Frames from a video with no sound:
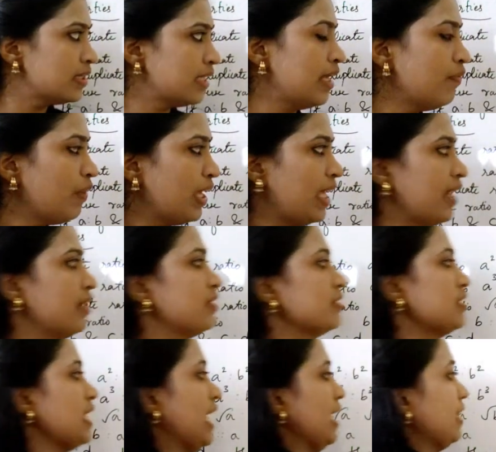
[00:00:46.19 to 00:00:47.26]
then we can
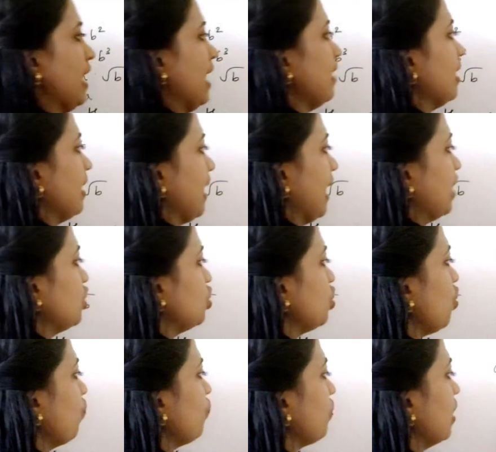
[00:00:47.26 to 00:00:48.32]
say that the
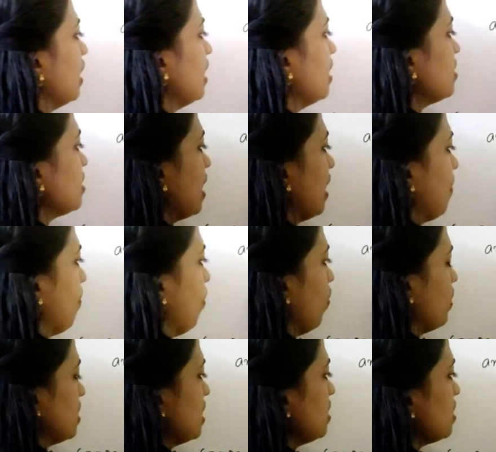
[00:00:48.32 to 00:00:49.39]
ratio of girls and
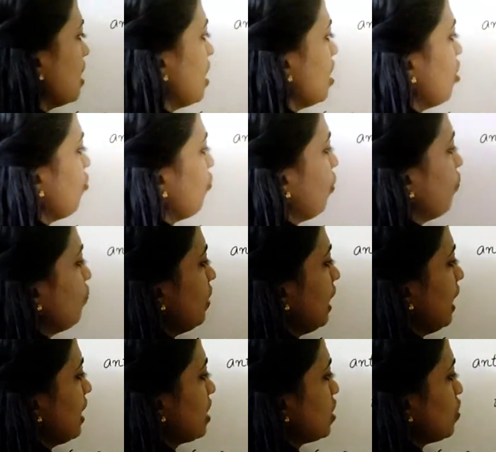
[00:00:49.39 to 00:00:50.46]
boys is
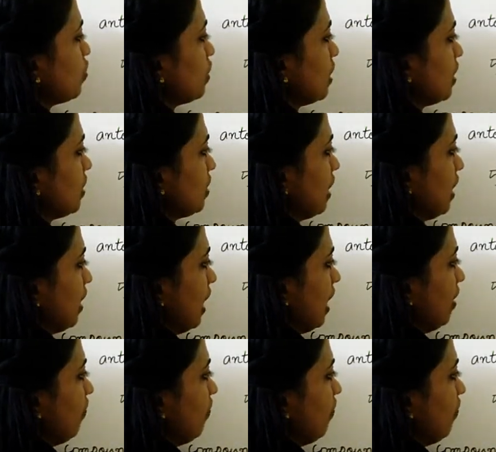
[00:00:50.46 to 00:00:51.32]
50:30,